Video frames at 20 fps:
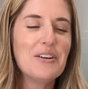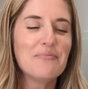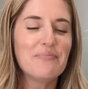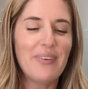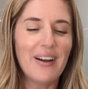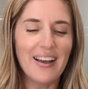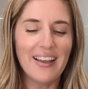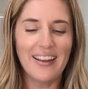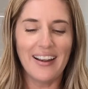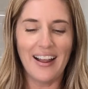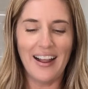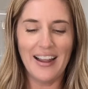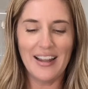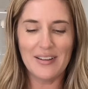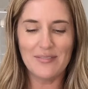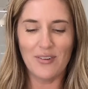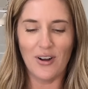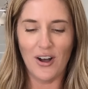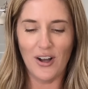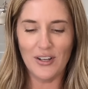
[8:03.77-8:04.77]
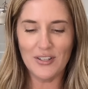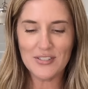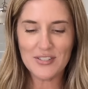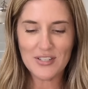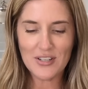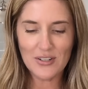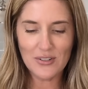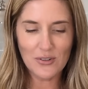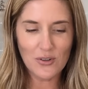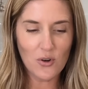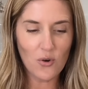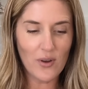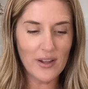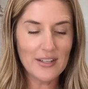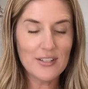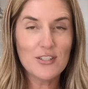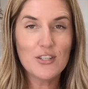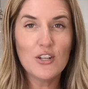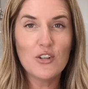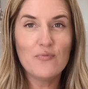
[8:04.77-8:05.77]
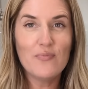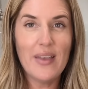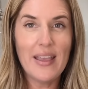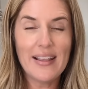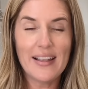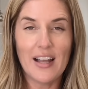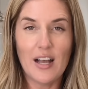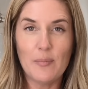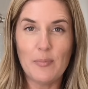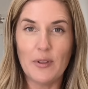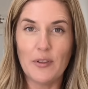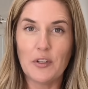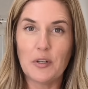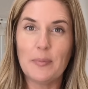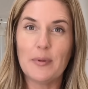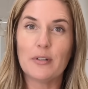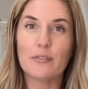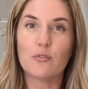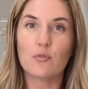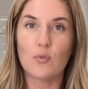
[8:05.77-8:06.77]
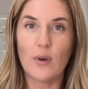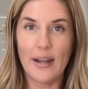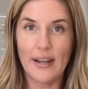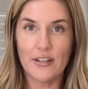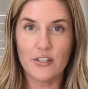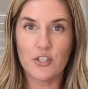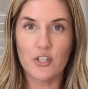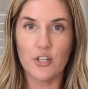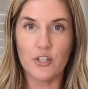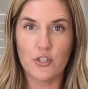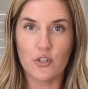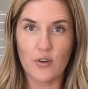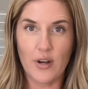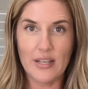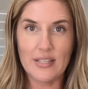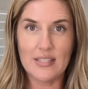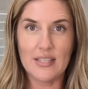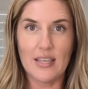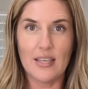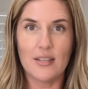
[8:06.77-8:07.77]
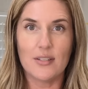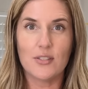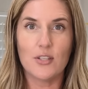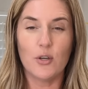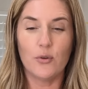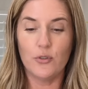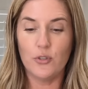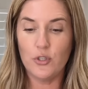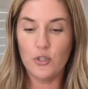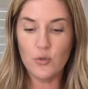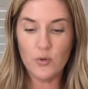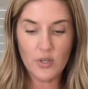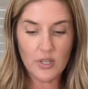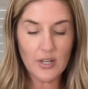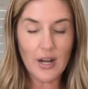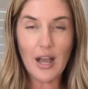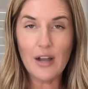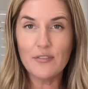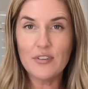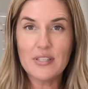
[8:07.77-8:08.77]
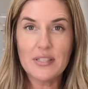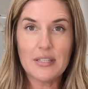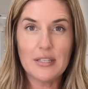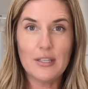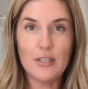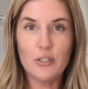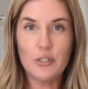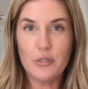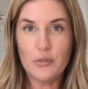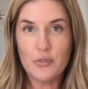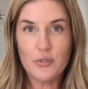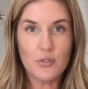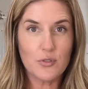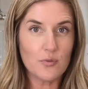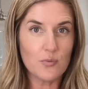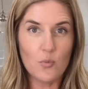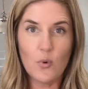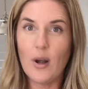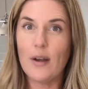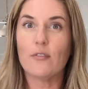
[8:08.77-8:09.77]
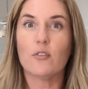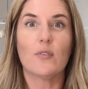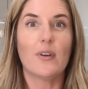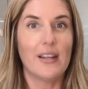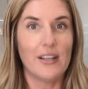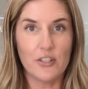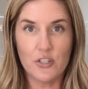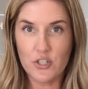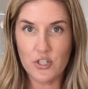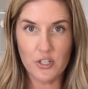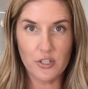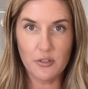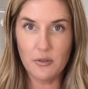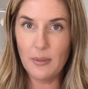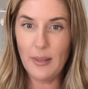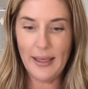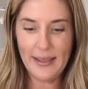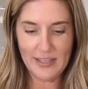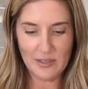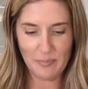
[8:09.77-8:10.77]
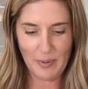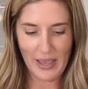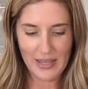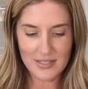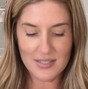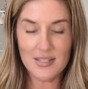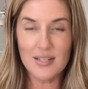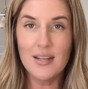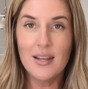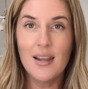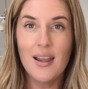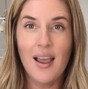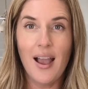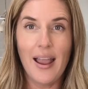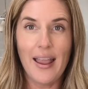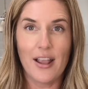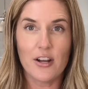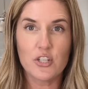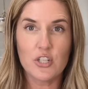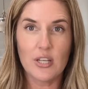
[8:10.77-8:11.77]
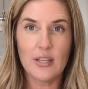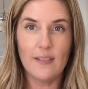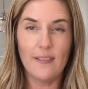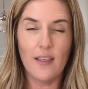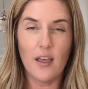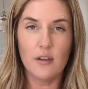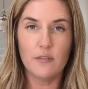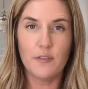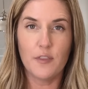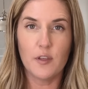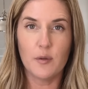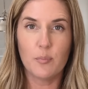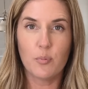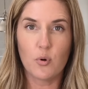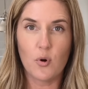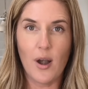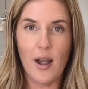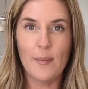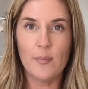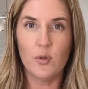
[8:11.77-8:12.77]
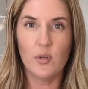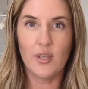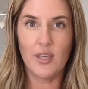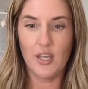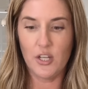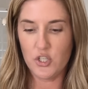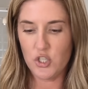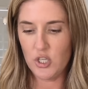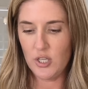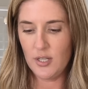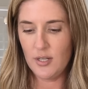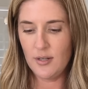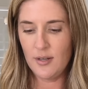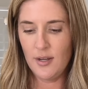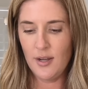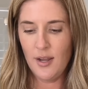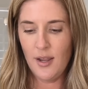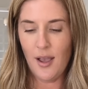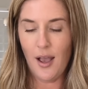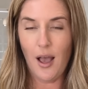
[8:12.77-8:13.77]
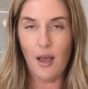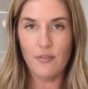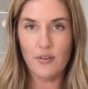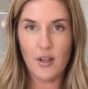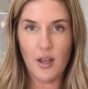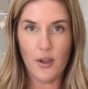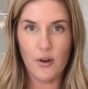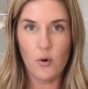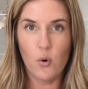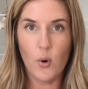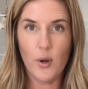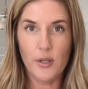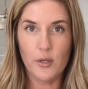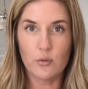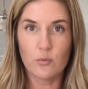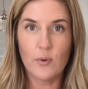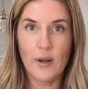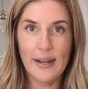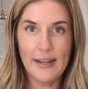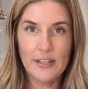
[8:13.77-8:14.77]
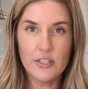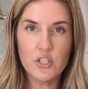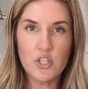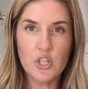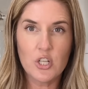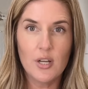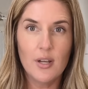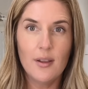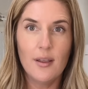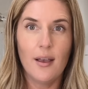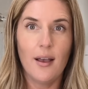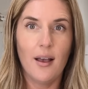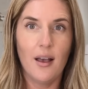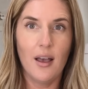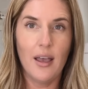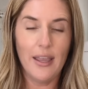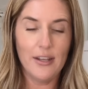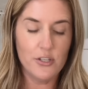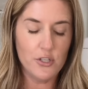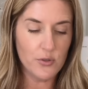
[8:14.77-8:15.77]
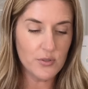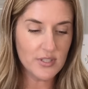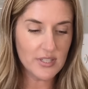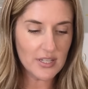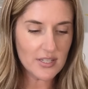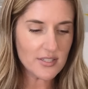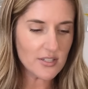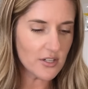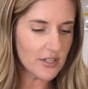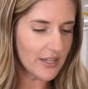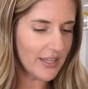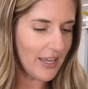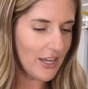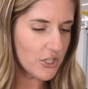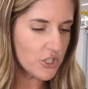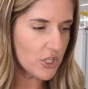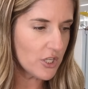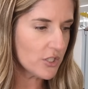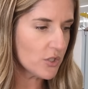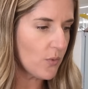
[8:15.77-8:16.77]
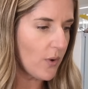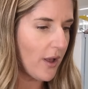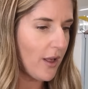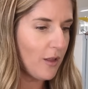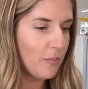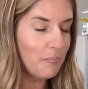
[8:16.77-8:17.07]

But I am also going to make up a little bit of ranch dressing. So you could obviously use whatever ranch you like best. I actually love the Primal Kitchen avocado oil ranch and use this on occasion as well.